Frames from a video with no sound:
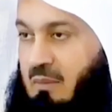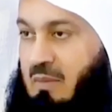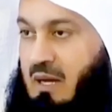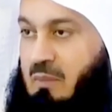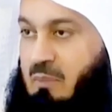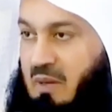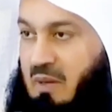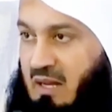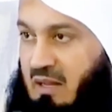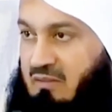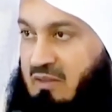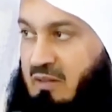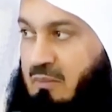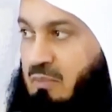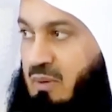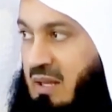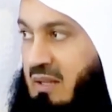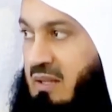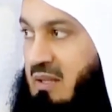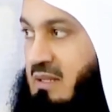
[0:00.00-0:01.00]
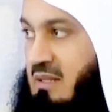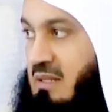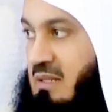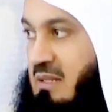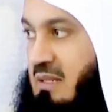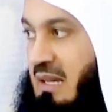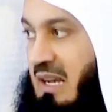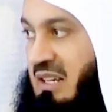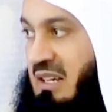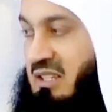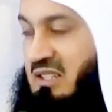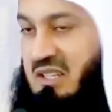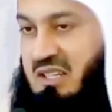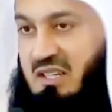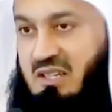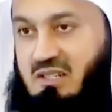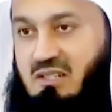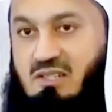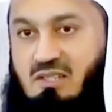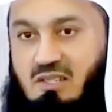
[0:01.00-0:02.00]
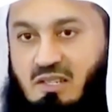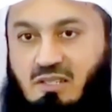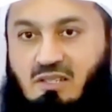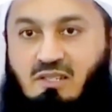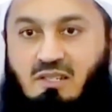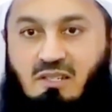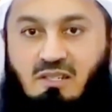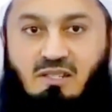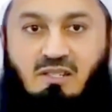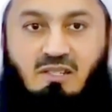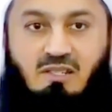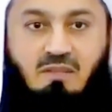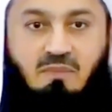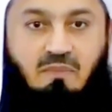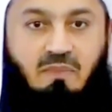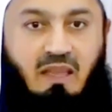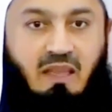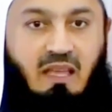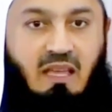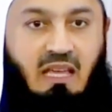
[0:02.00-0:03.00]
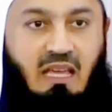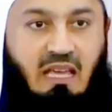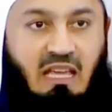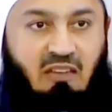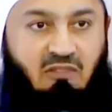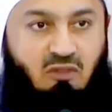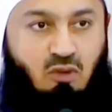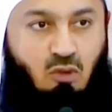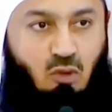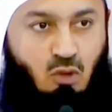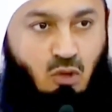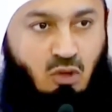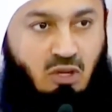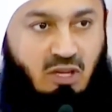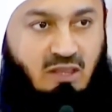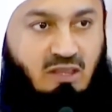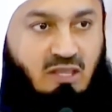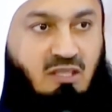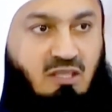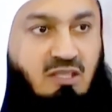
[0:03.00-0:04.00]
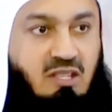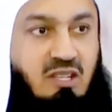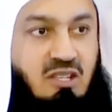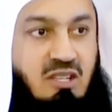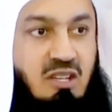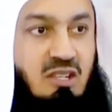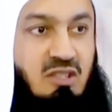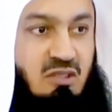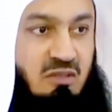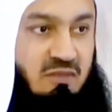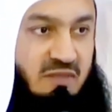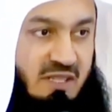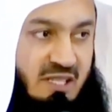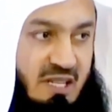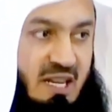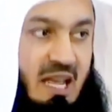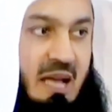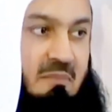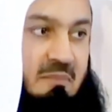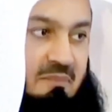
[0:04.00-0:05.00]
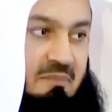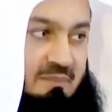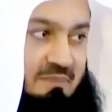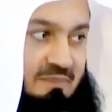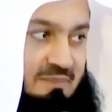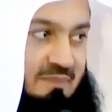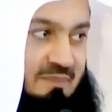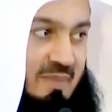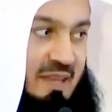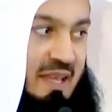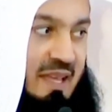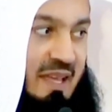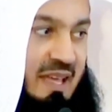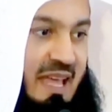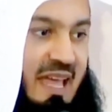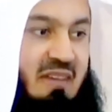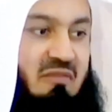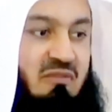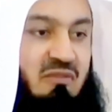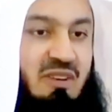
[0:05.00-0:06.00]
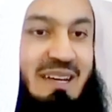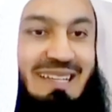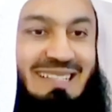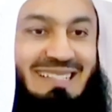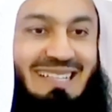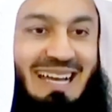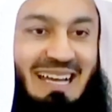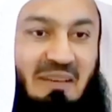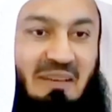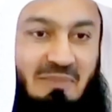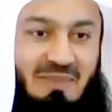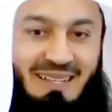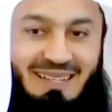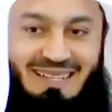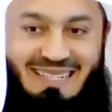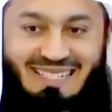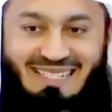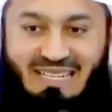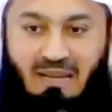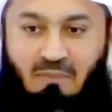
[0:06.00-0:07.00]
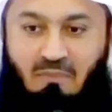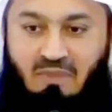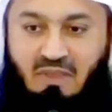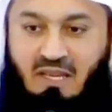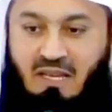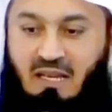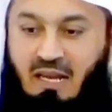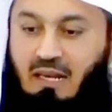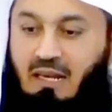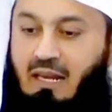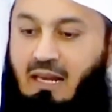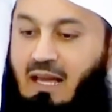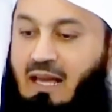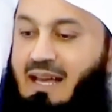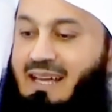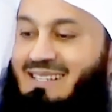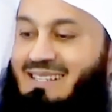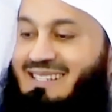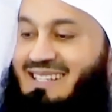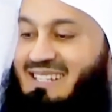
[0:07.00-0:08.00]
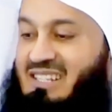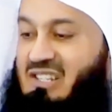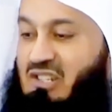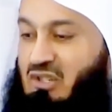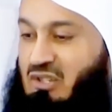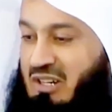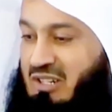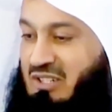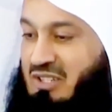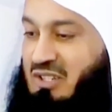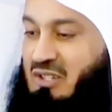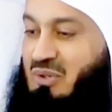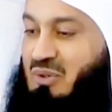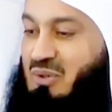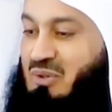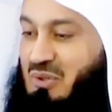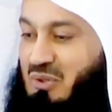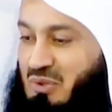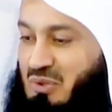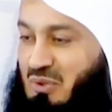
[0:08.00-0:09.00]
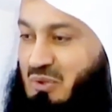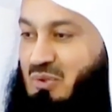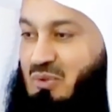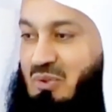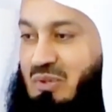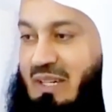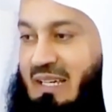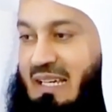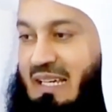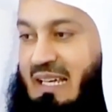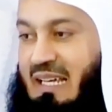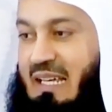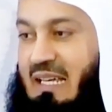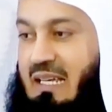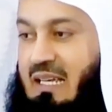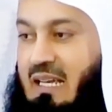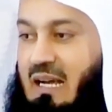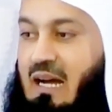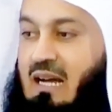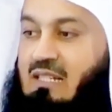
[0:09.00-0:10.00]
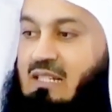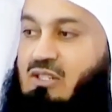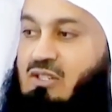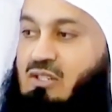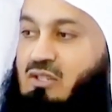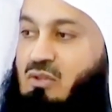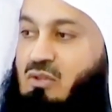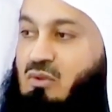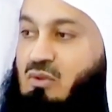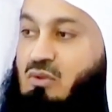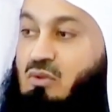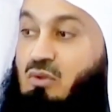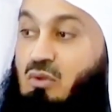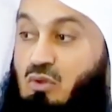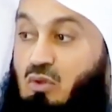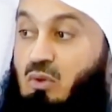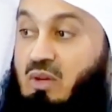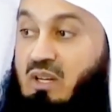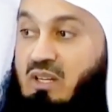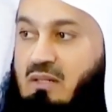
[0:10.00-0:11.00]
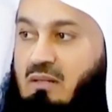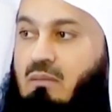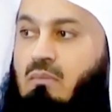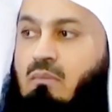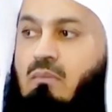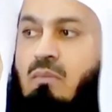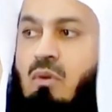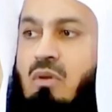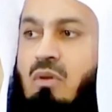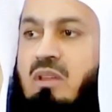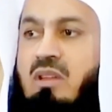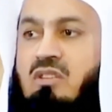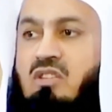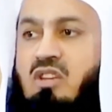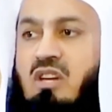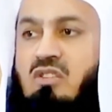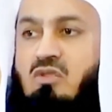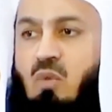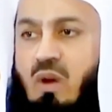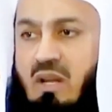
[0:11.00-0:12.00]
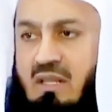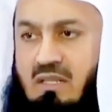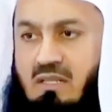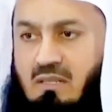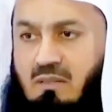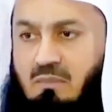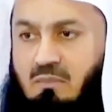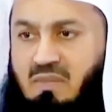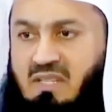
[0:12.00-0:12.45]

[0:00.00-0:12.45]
My beloved brothers and dearest sisters, if you look at the teachings of Islam, every time there is something Allah has instructed you to do, He asks you to do it more than just once.